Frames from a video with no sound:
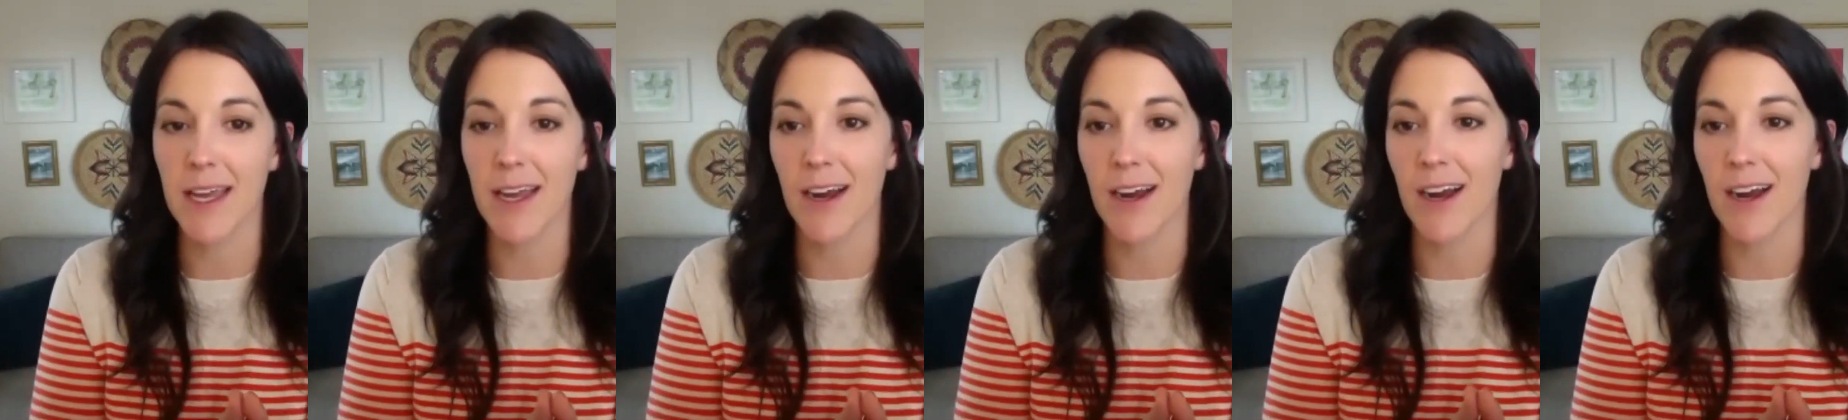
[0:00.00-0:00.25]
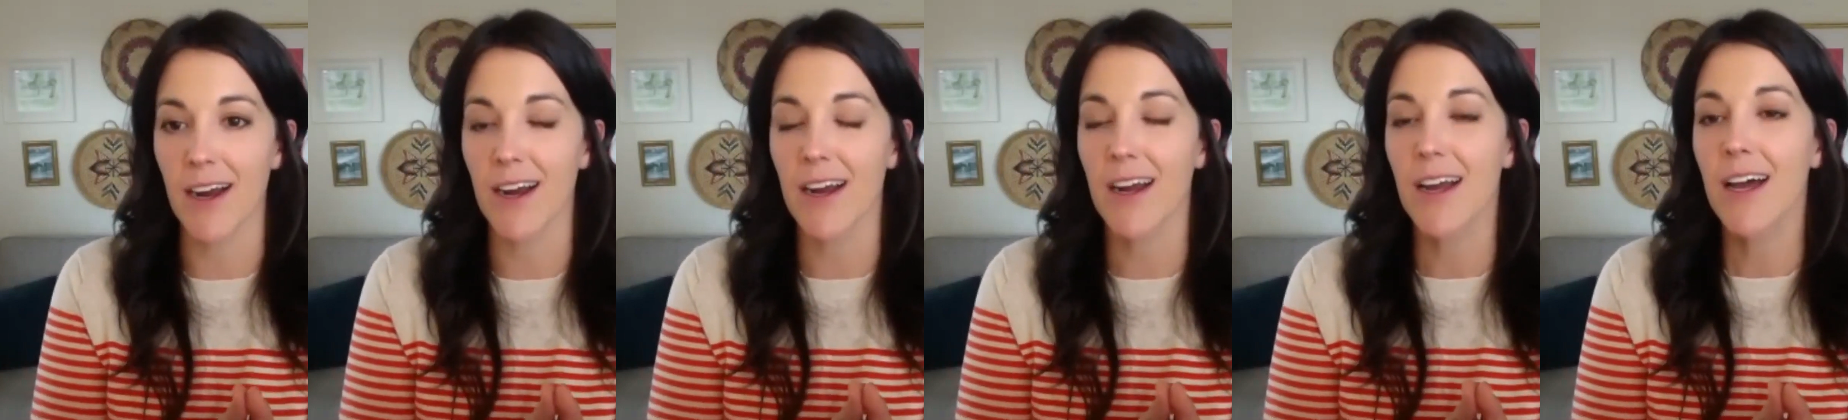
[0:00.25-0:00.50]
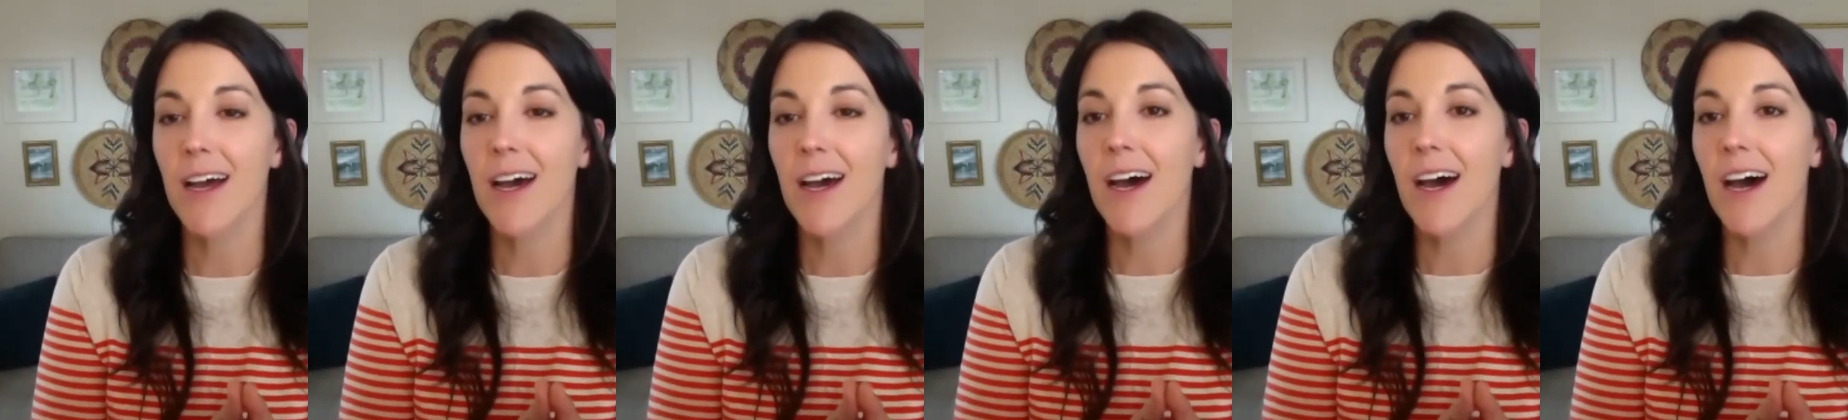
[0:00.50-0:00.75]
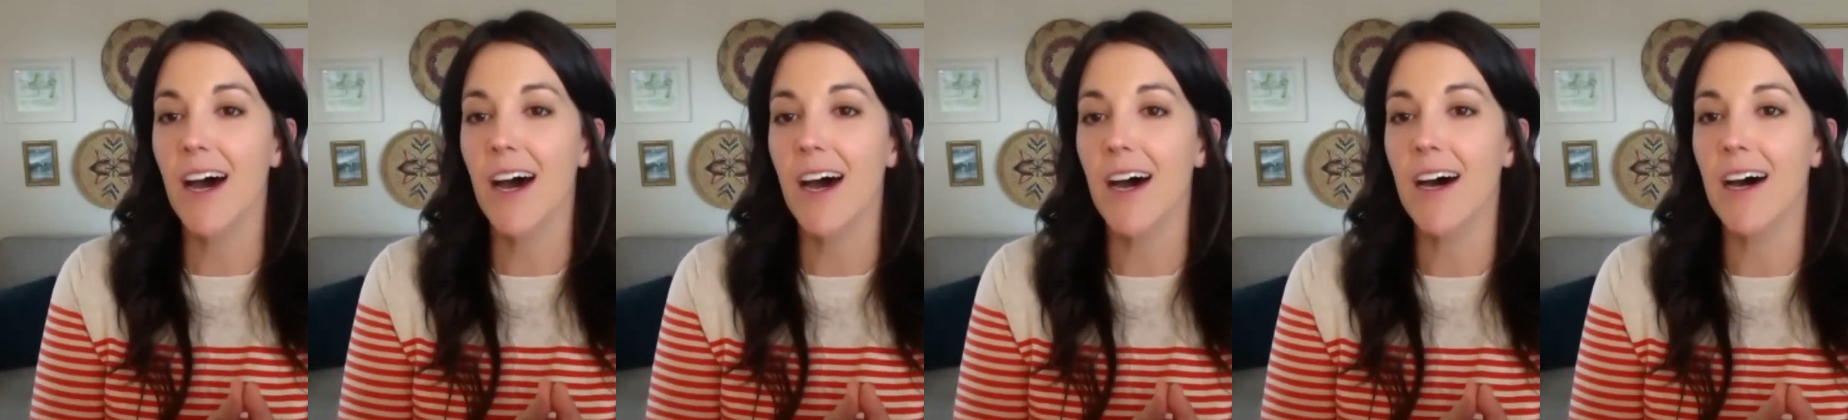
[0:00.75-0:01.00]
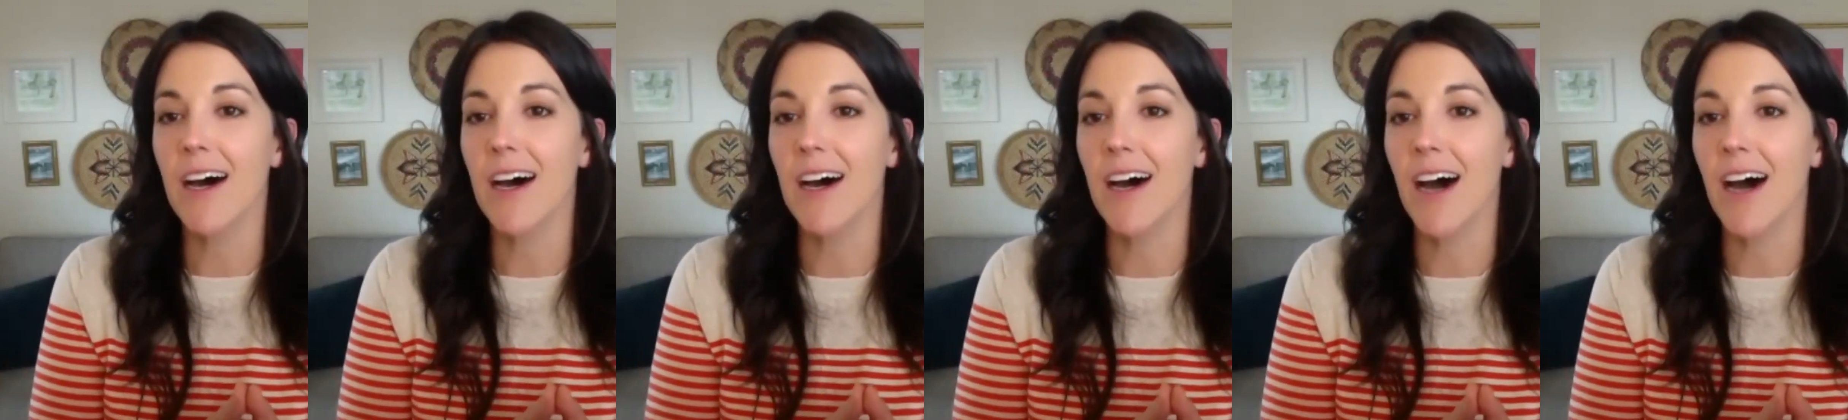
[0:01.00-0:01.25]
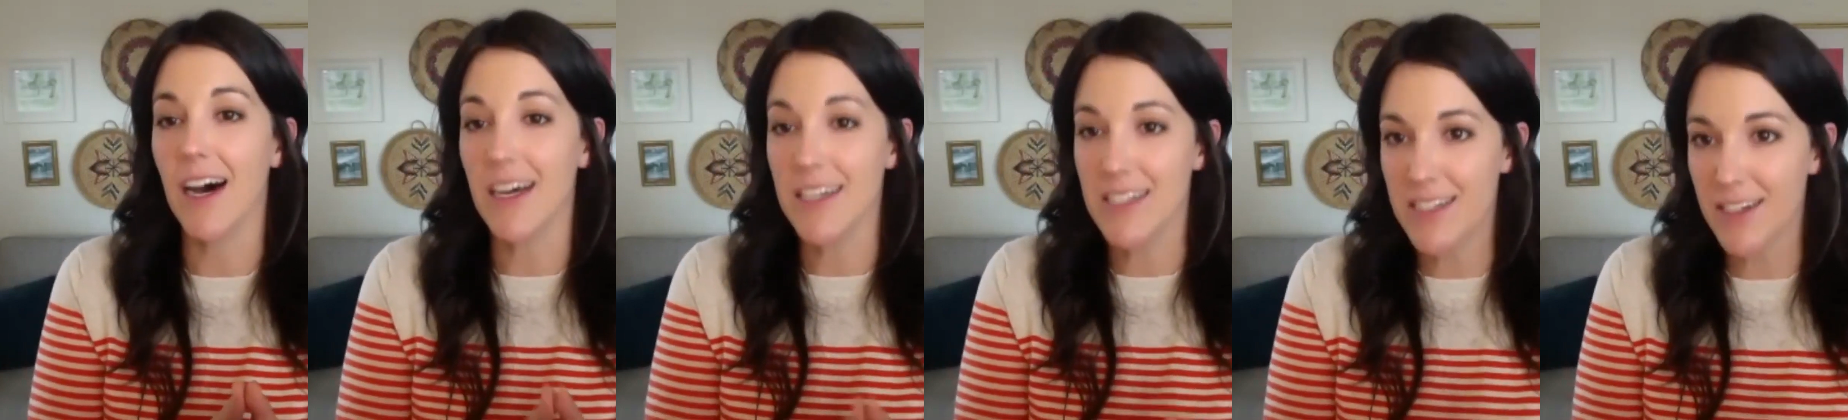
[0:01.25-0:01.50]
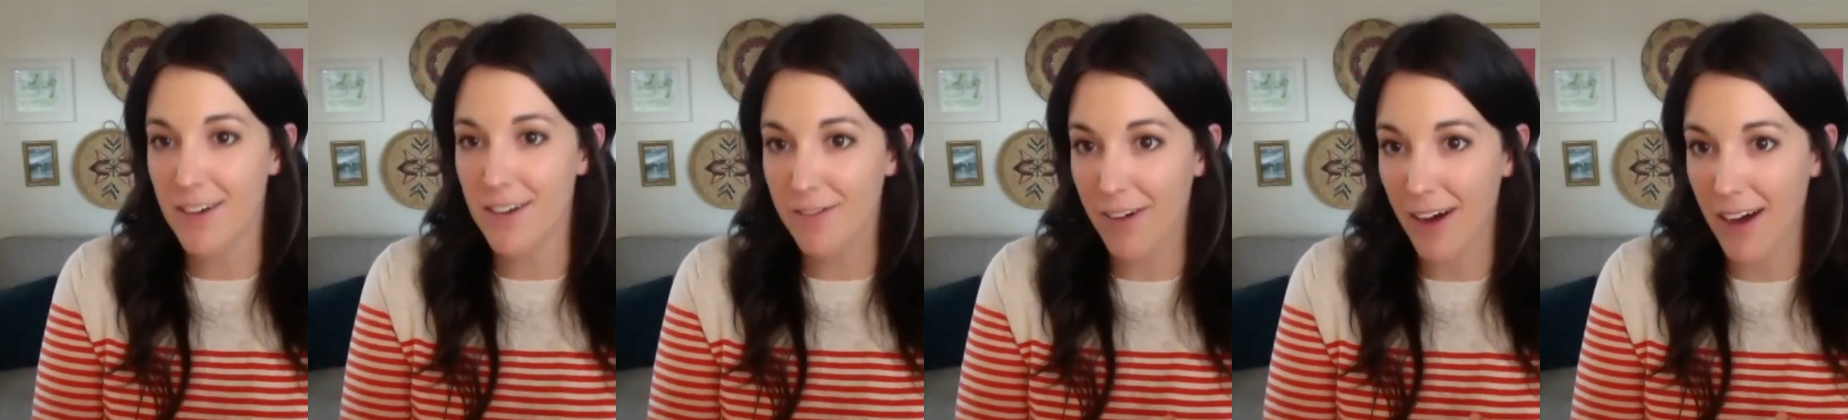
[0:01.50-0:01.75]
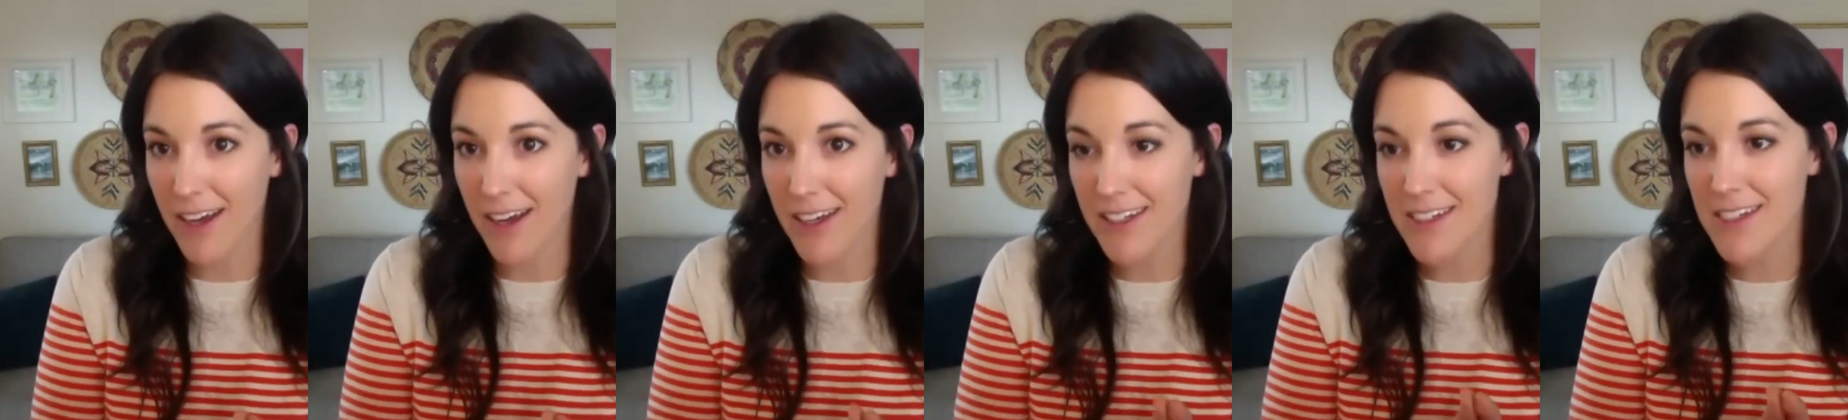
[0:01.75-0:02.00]
are
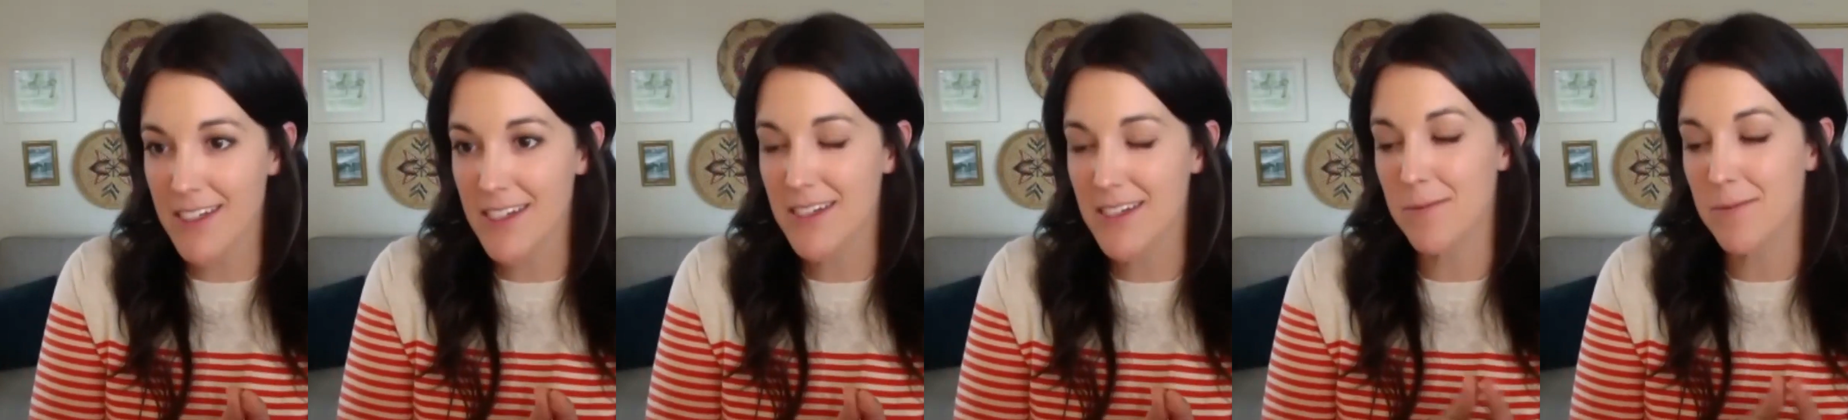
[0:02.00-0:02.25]
undefined.